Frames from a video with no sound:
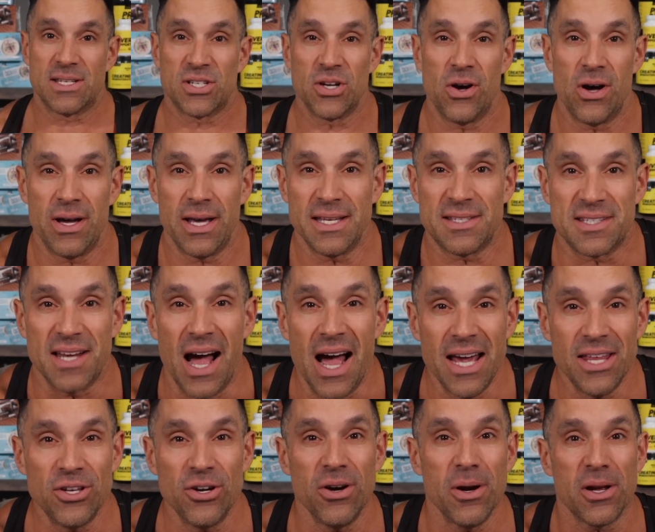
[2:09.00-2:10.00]
so it's
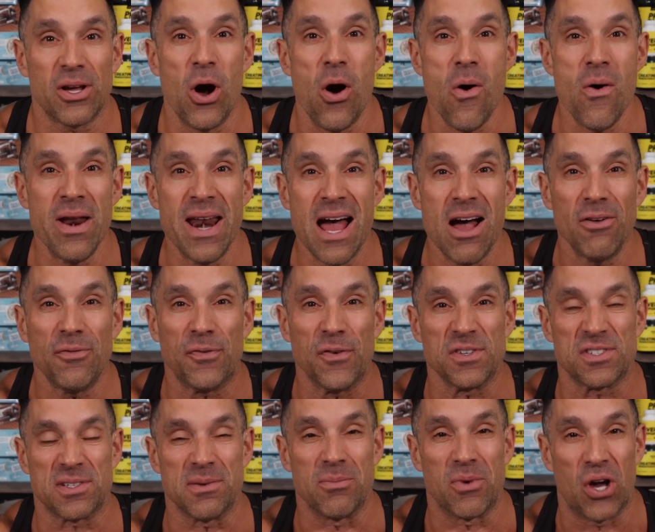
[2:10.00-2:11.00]
either going out for
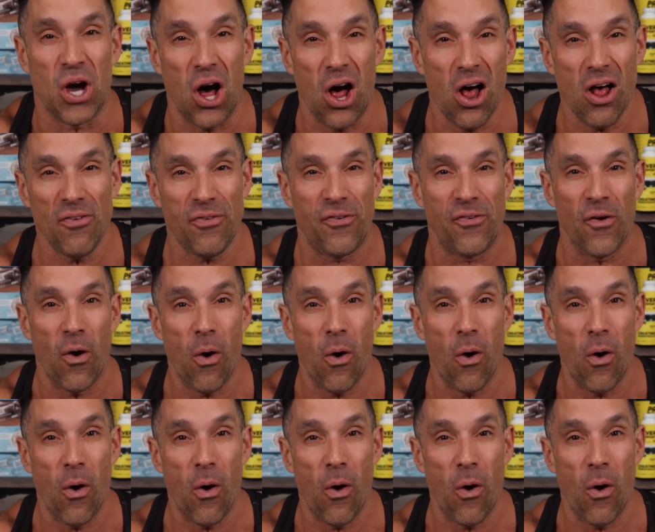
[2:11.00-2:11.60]
some golf